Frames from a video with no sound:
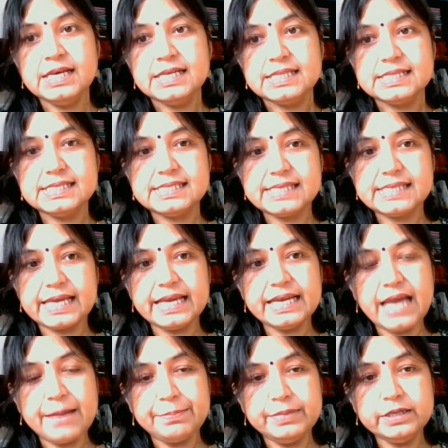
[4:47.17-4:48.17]
The second
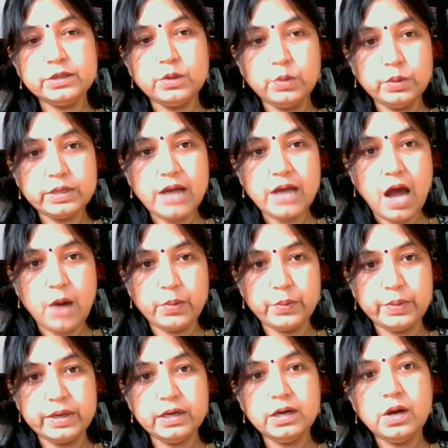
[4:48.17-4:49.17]
appellate court,
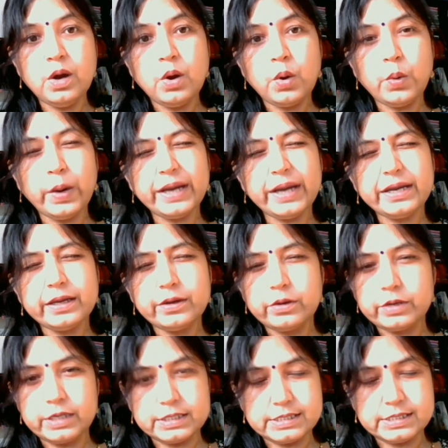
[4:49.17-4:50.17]
however, quite
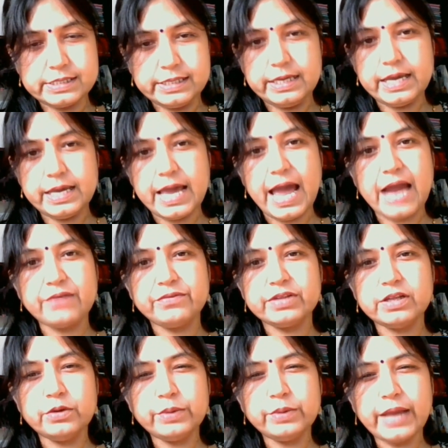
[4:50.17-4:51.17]
erroneously and
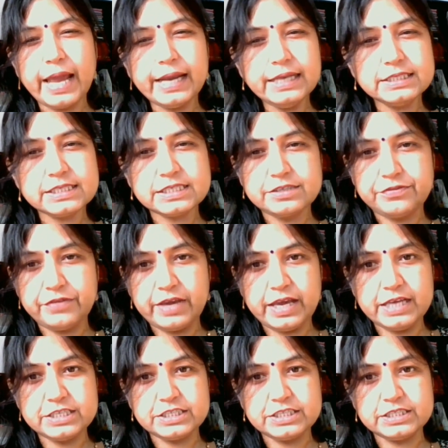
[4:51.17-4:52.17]
without any
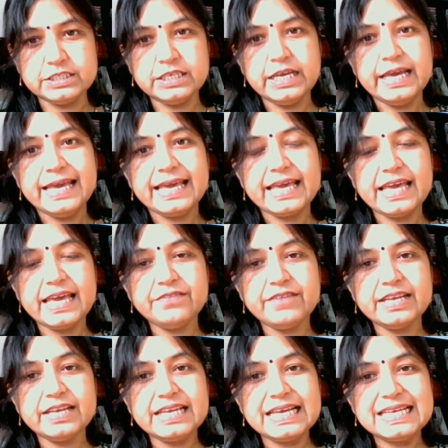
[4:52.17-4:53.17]
justification,
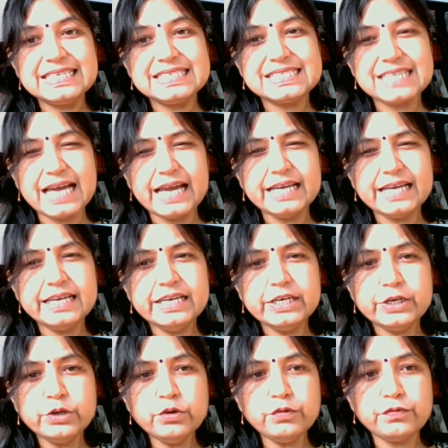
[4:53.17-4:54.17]
gave an entirely
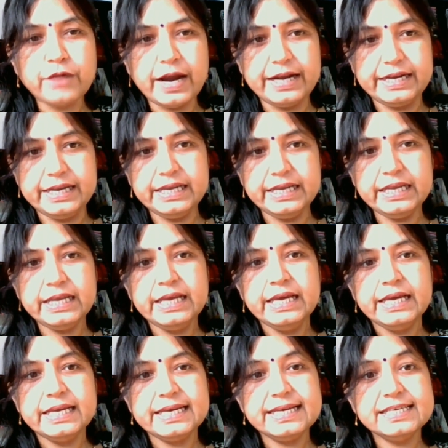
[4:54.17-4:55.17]
new
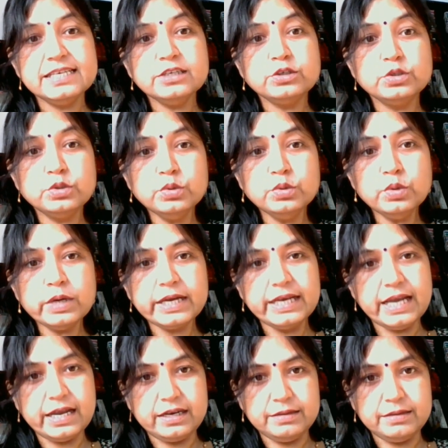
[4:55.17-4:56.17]
finding reading two
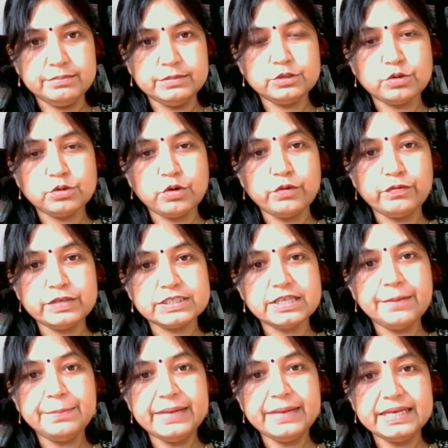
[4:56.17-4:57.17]
KILA numbers on which
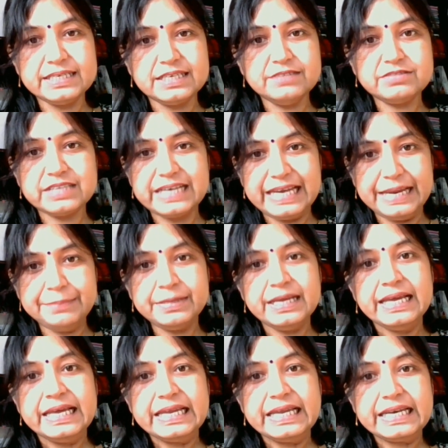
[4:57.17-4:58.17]
the plaintiffs
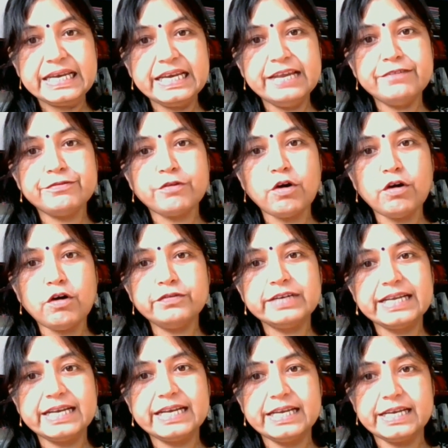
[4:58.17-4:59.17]
claim relief
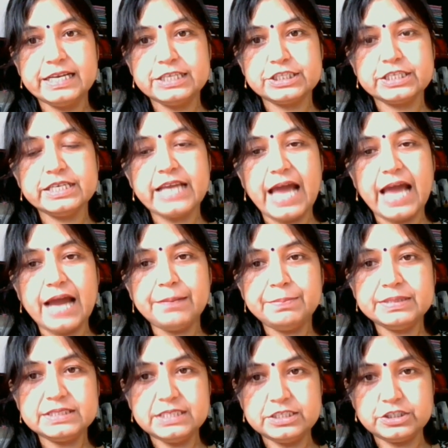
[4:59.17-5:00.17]
of declaration
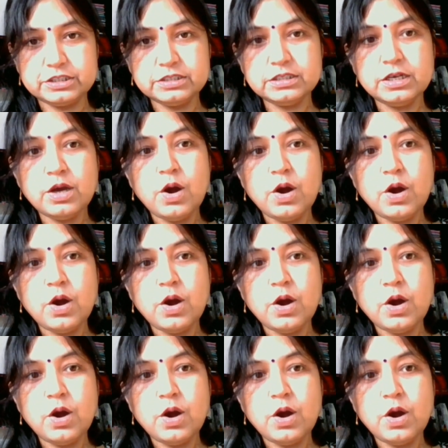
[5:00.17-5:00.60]
and possession